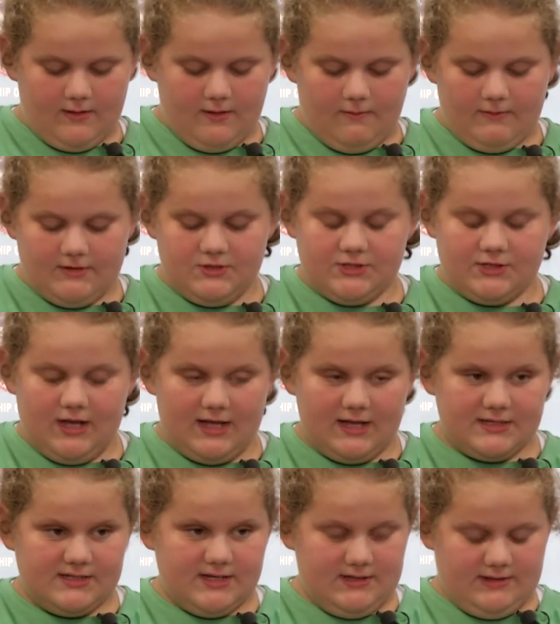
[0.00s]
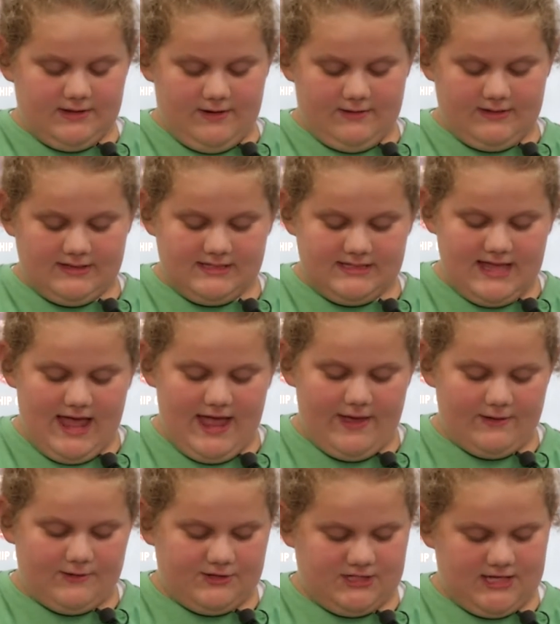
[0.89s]
When straws are thrown into the
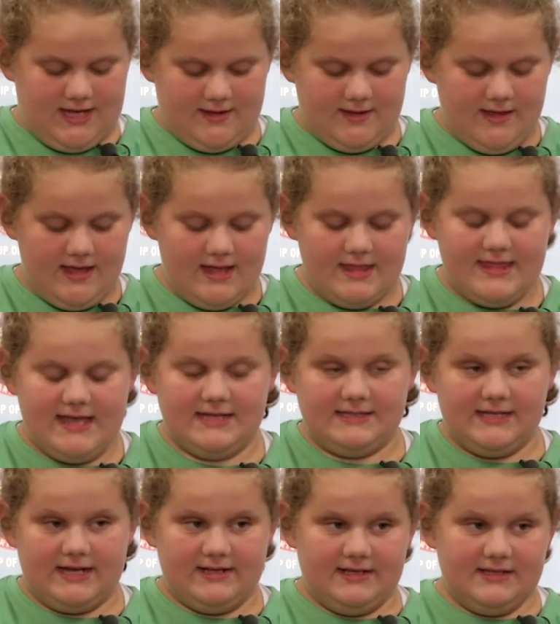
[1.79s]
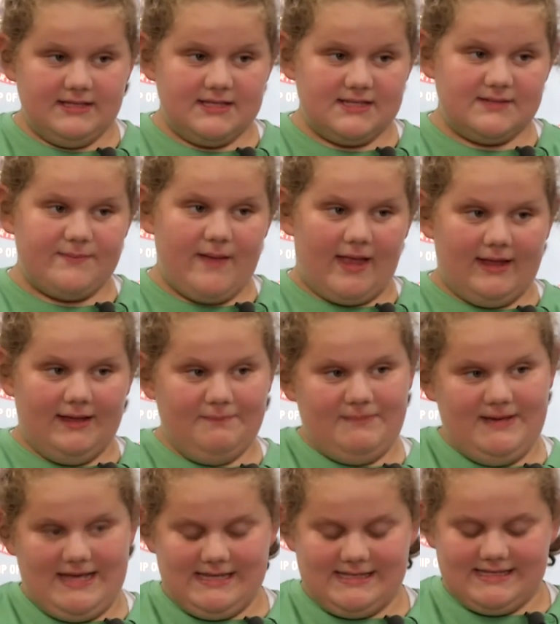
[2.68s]
ocean, they turn into smaller
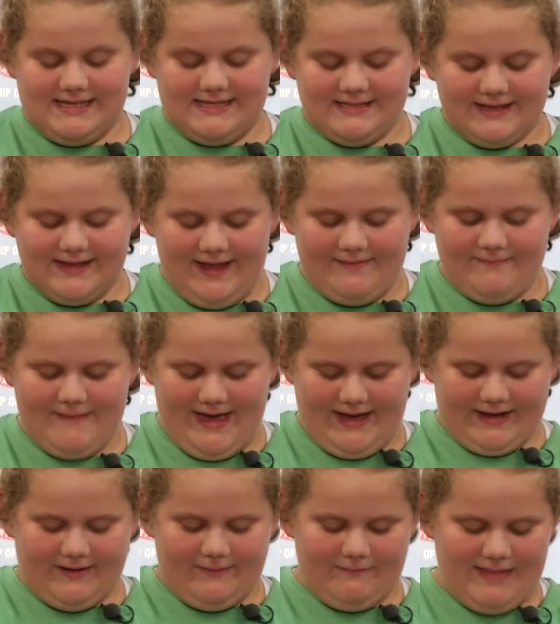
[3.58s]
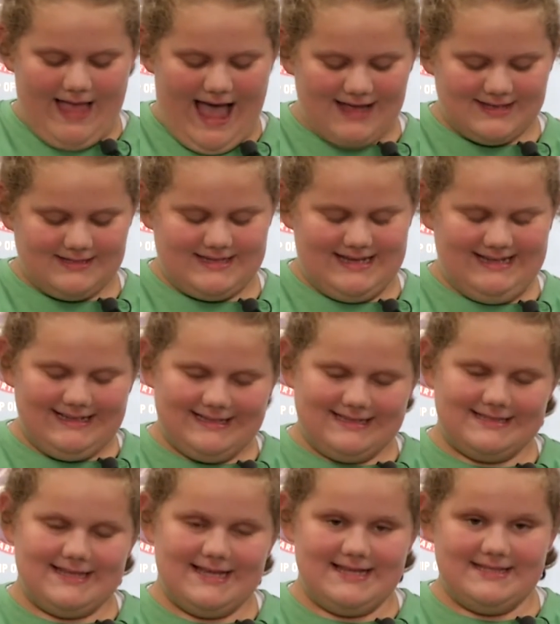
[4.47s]
pieces called
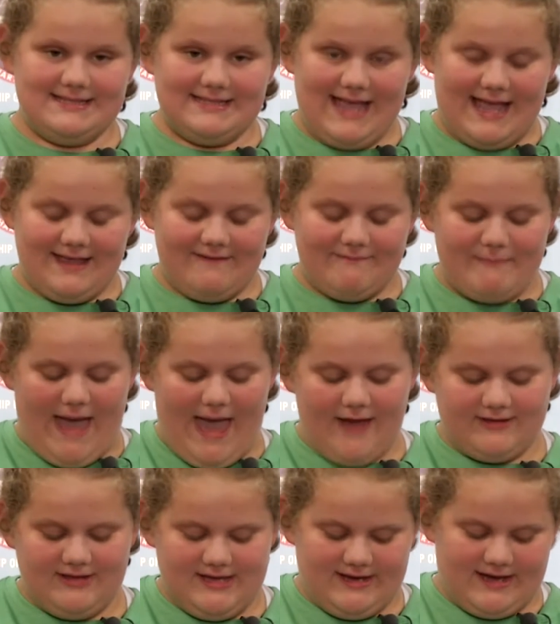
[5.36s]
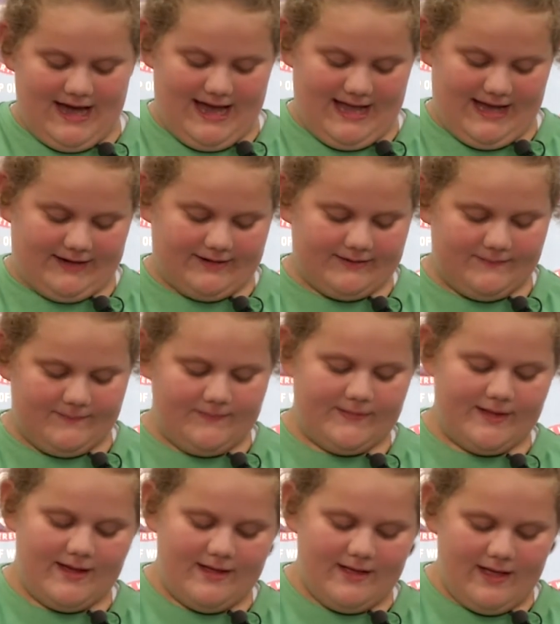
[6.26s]
microplastics instead of biodegrading.
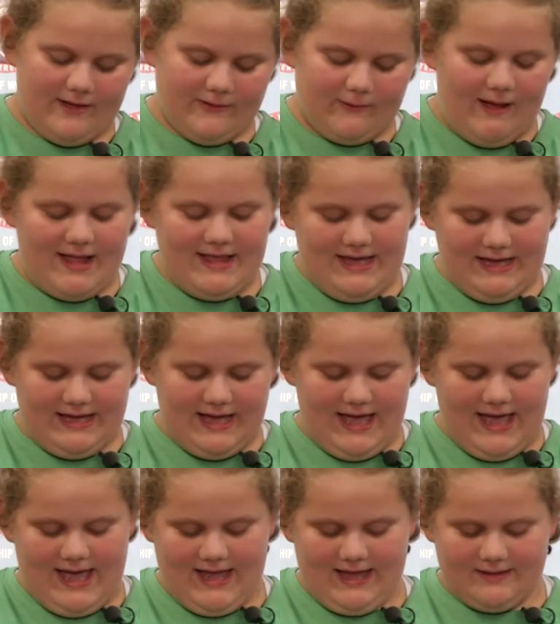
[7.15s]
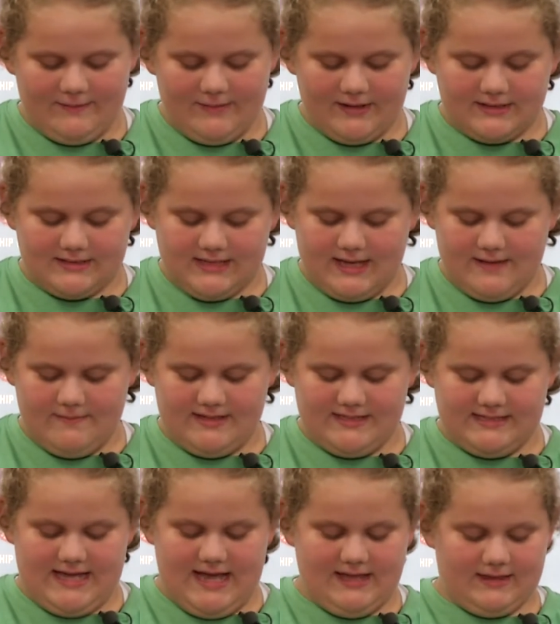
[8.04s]
Aquatic animals can
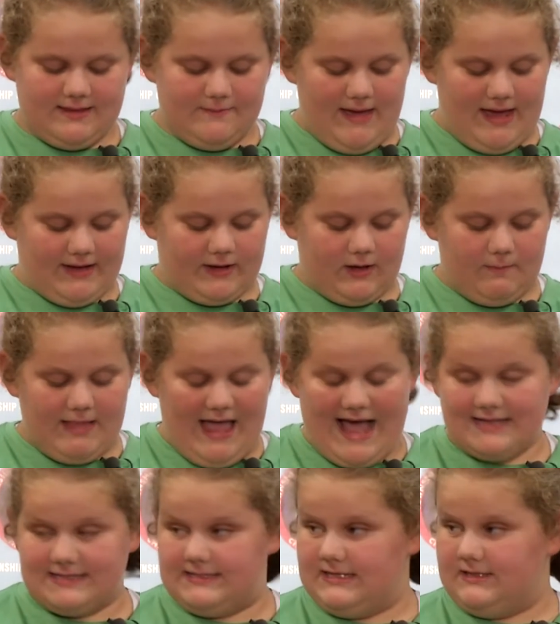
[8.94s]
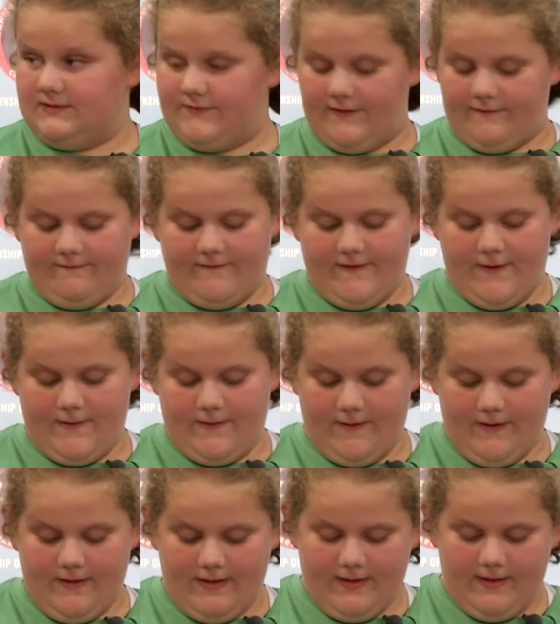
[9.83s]
mistake the microplastics for
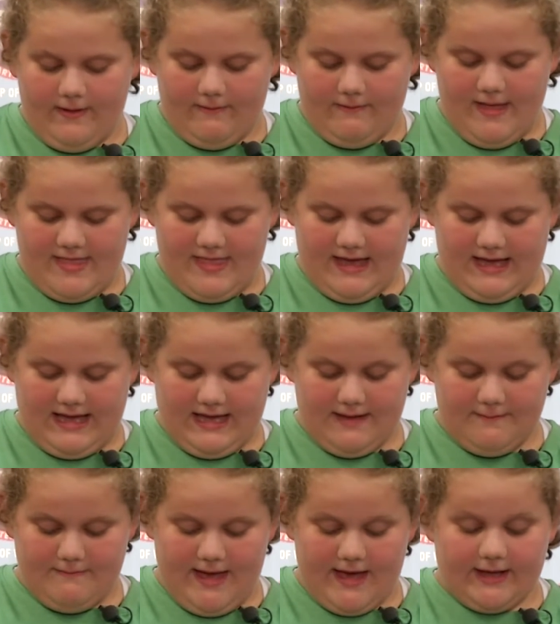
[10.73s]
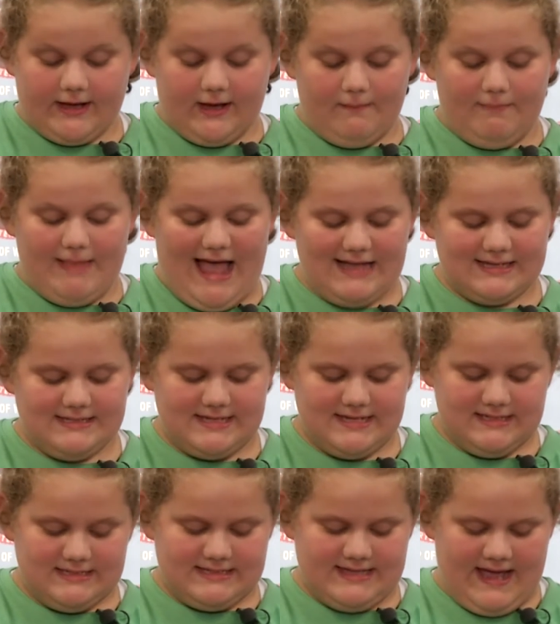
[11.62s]
food. When they eat
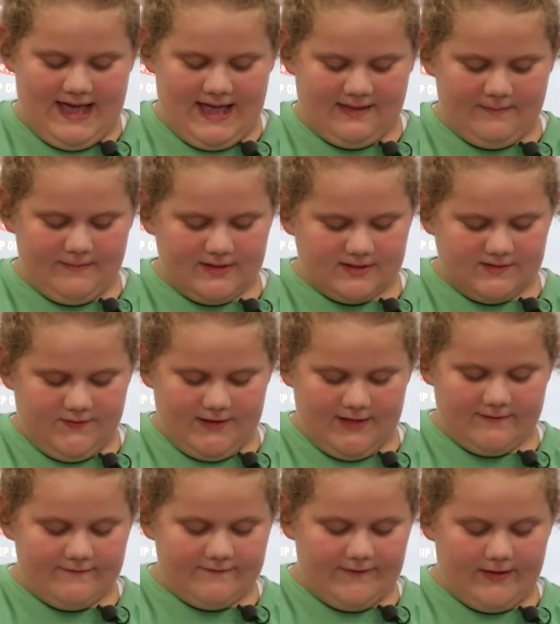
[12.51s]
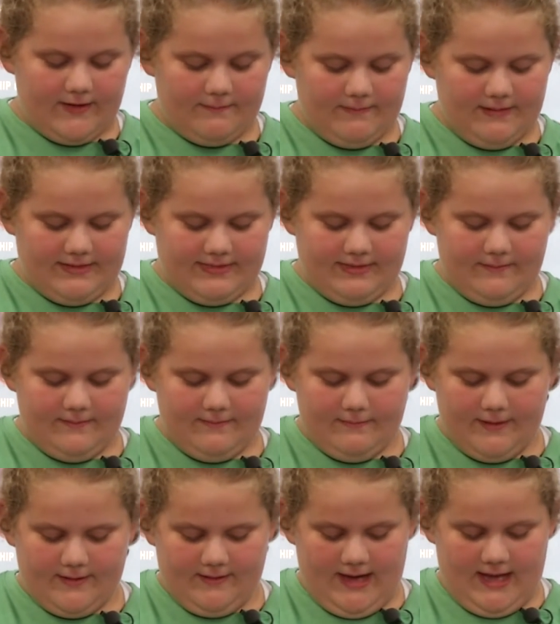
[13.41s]
microplastics, the animals feel full, but the
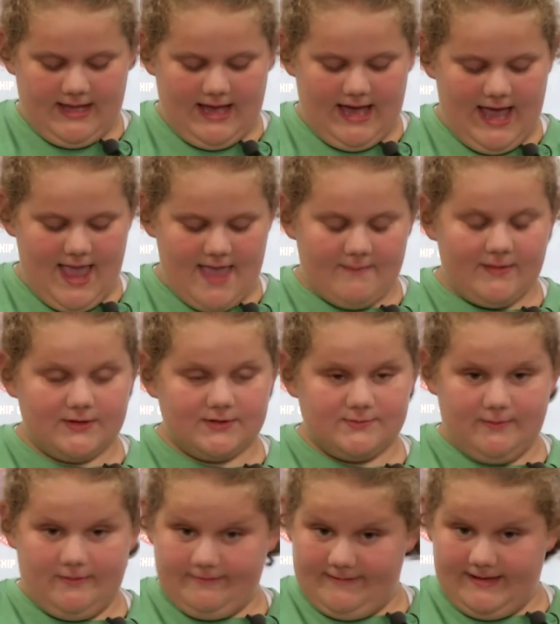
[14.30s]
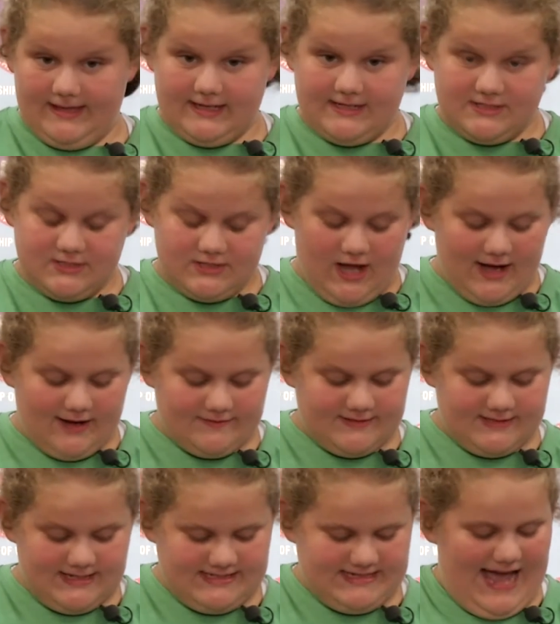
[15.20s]
marine animals will really
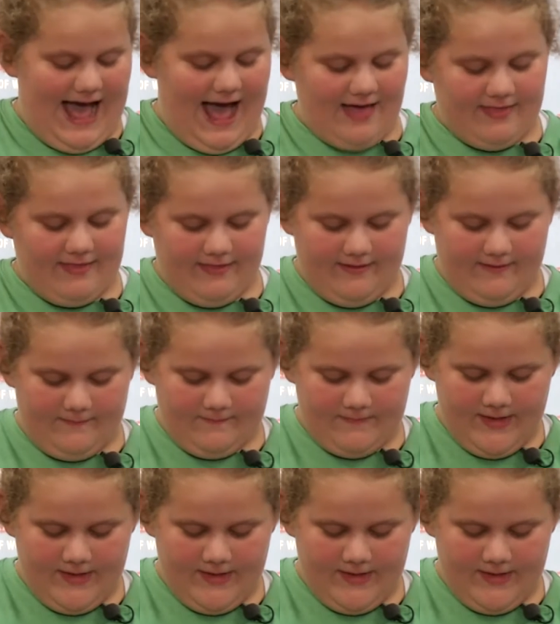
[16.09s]
starve to death.